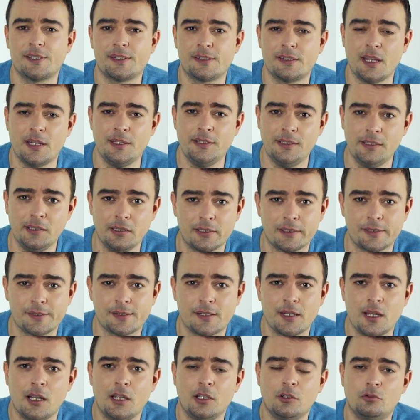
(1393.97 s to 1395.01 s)
stay
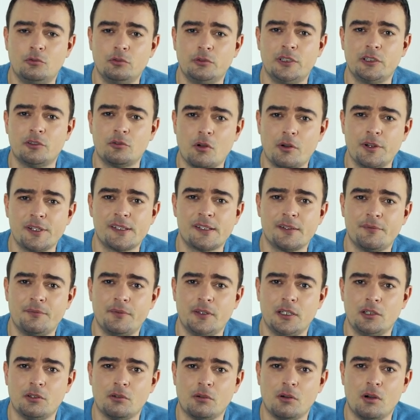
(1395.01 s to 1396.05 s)
years to denoise the
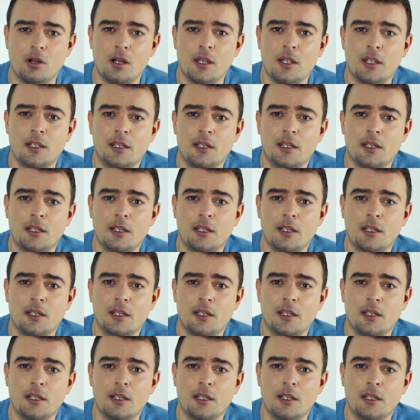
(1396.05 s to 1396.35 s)
video.